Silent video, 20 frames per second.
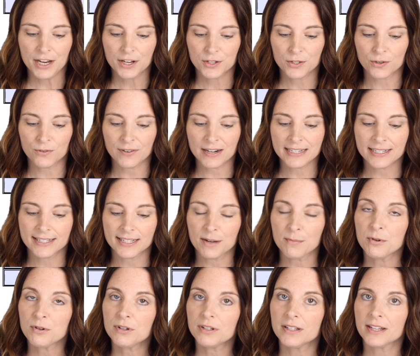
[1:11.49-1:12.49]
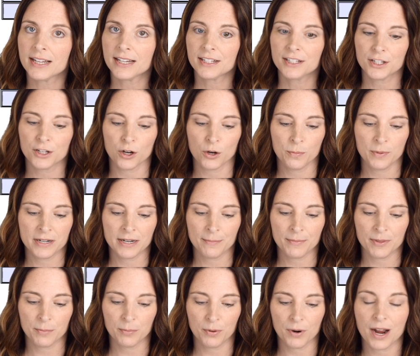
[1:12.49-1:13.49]
So if I double click to open up
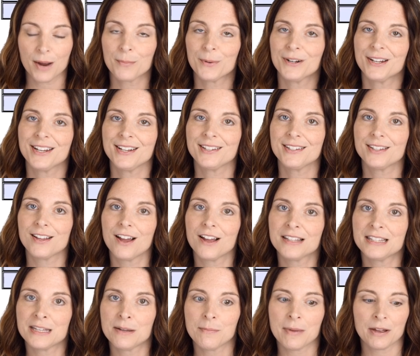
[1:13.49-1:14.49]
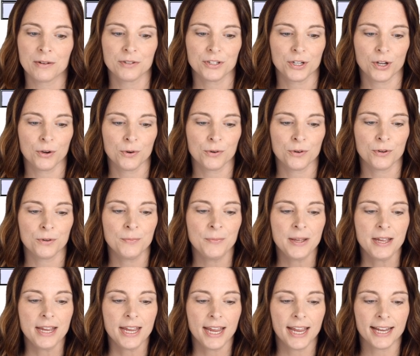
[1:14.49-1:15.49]
the properties on the amount total,
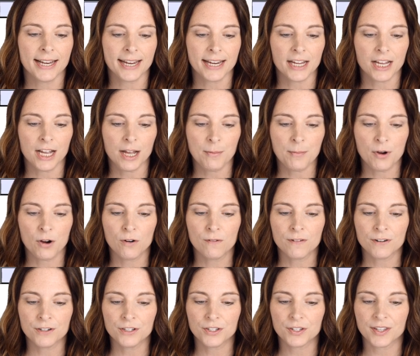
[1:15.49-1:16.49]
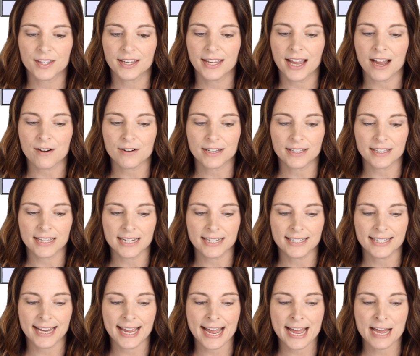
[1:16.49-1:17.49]
and I come over to the Calculate
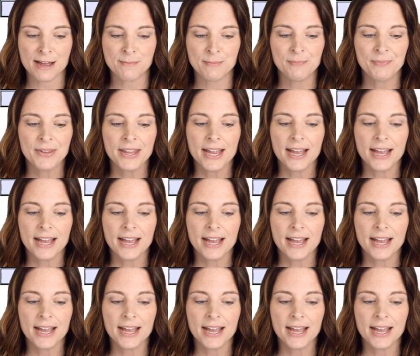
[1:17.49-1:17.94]
tab,